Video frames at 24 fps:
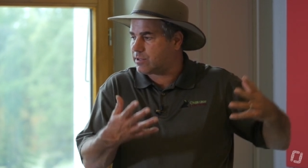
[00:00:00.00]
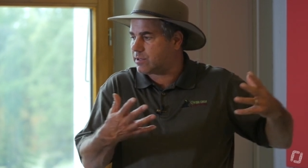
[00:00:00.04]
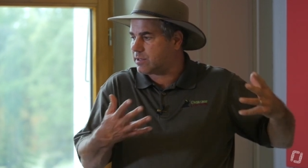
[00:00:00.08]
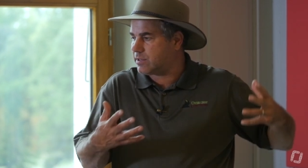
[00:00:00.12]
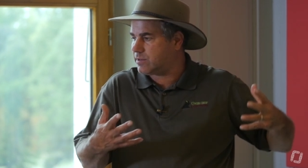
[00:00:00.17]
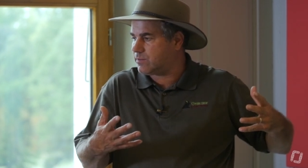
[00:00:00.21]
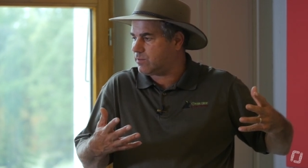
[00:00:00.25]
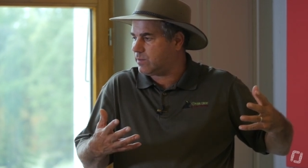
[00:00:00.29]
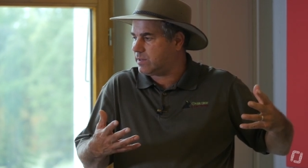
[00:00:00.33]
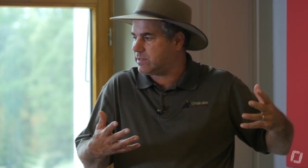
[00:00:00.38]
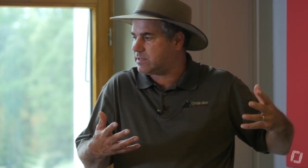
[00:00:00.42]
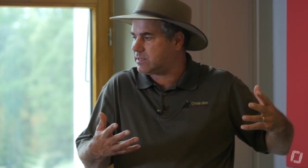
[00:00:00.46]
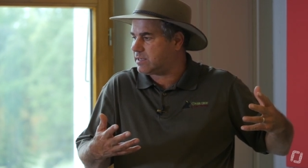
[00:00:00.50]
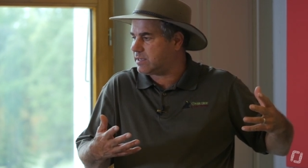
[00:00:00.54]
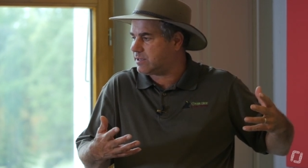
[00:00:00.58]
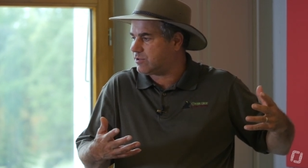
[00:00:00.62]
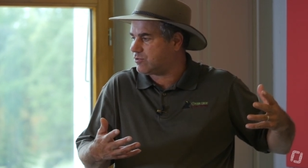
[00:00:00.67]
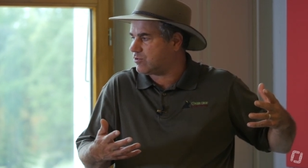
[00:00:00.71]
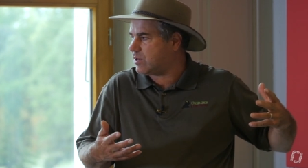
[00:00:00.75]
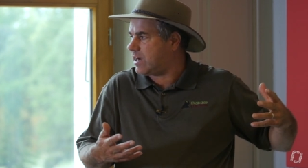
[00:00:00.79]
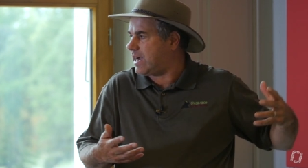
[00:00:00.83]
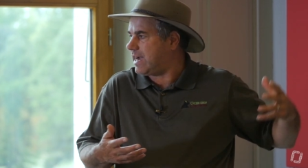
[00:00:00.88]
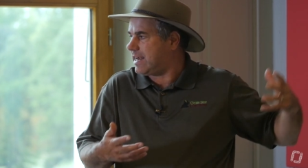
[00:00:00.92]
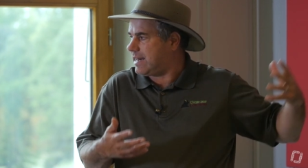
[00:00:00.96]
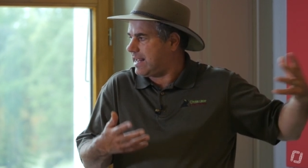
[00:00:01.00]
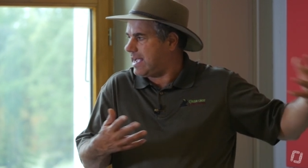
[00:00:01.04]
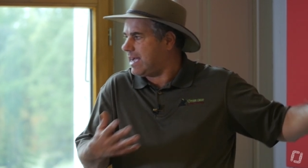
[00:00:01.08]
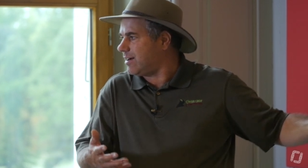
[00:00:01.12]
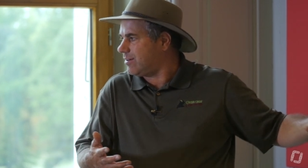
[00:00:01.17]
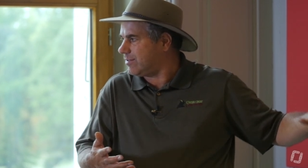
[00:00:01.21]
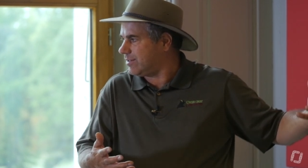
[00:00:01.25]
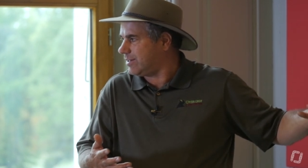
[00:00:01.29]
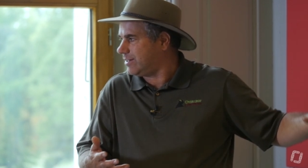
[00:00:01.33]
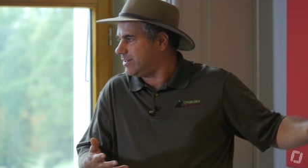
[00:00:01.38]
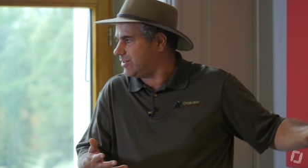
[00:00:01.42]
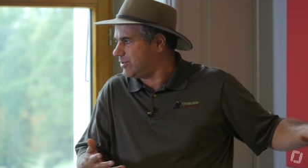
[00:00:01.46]
because once it dried
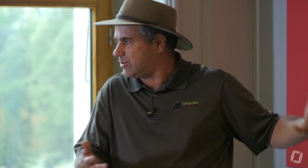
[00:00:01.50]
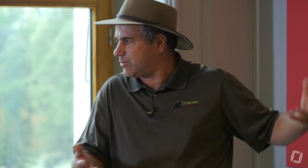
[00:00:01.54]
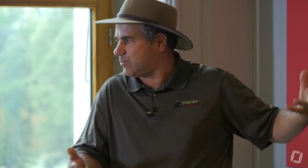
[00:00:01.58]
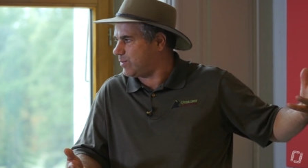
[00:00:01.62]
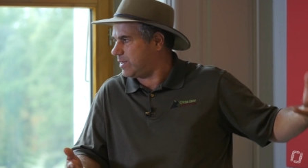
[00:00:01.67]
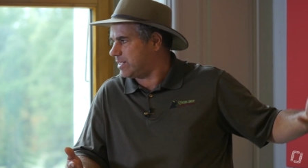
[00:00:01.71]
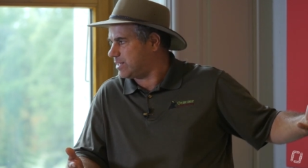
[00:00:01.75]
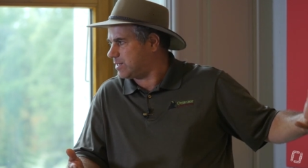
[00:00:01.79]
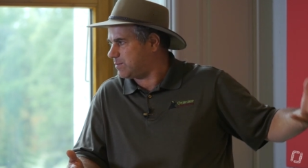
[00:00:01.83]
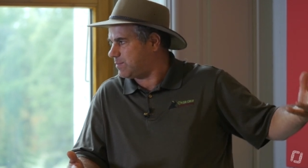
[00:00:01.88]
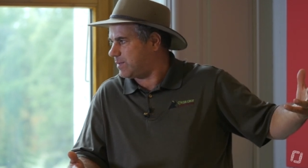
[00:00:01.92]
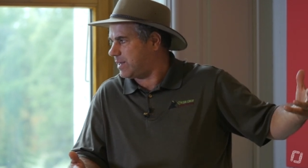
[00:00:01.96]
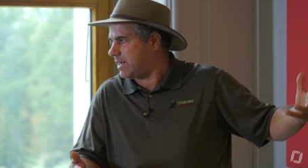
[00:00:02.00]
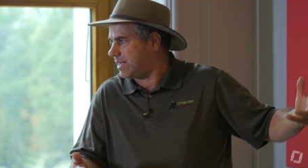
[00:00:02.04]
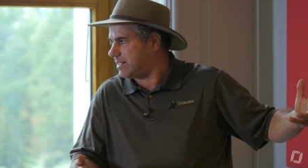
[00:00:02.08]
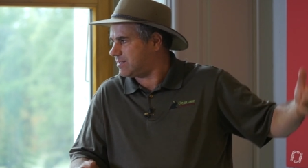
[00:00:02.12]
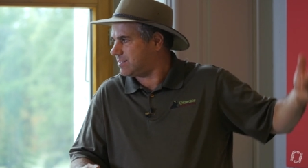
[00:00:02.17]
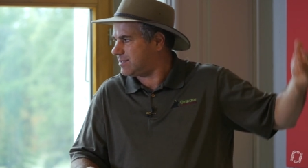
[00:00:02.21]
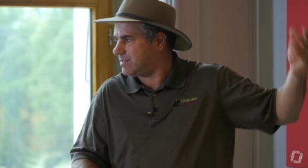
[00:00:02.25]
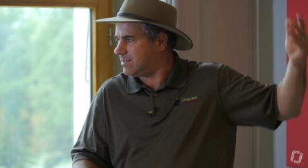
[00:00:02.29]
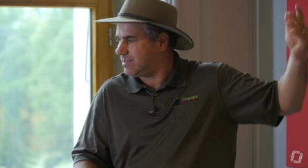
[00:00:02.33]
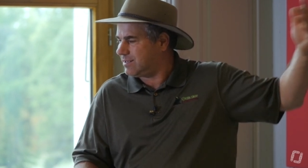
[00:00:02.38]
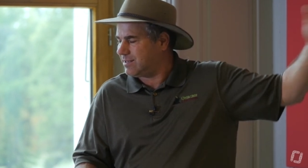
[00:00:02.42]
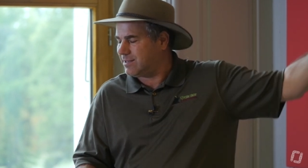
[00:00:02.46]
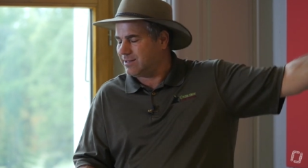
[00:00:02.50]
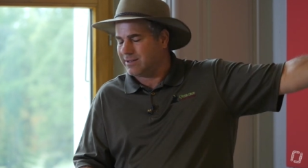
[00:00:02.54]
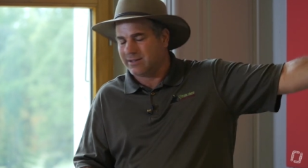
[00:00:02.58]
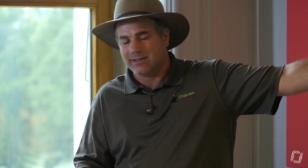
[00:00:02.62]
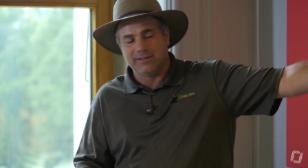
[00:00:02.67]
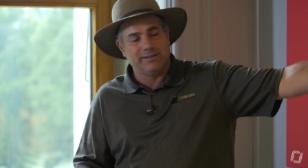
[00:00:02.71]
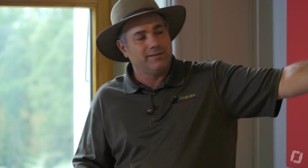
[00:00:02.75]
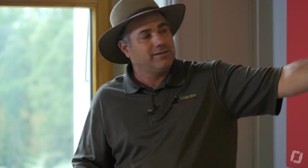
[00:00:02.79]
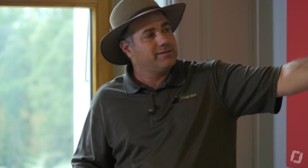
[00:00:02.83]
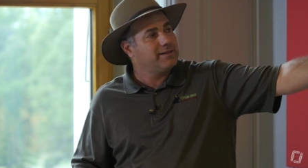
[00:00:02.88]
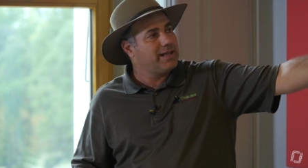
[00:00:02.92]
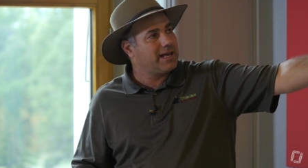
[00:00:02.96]
out in those wet spots,
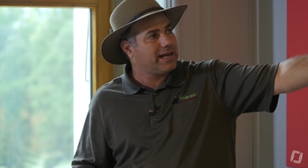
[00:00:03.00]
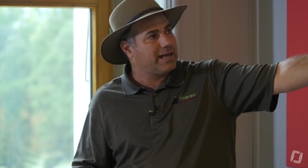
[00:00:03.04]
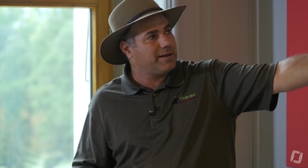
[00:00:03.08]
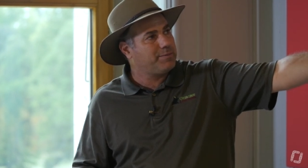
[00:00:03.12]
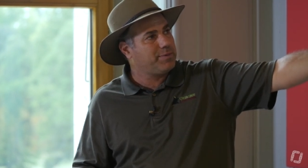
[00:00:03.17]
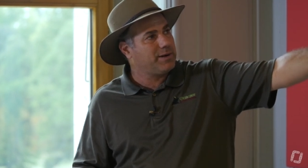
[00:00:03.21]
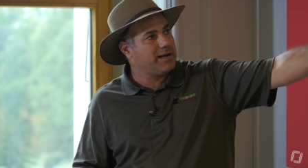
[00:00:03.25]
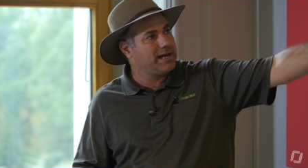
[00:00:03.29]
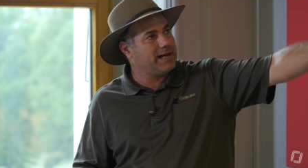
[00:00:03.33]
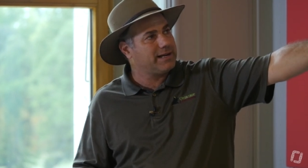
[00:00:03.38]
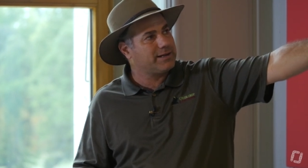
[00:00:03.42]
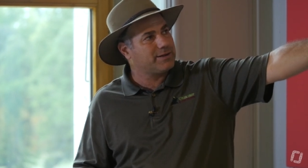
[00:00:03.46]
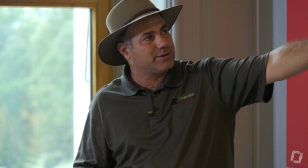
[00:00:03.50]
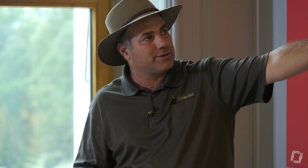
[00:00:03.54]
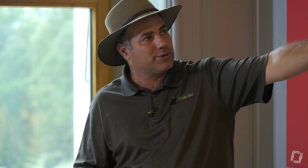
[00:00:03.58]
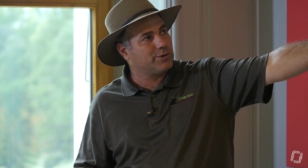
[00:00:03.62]
they could plant the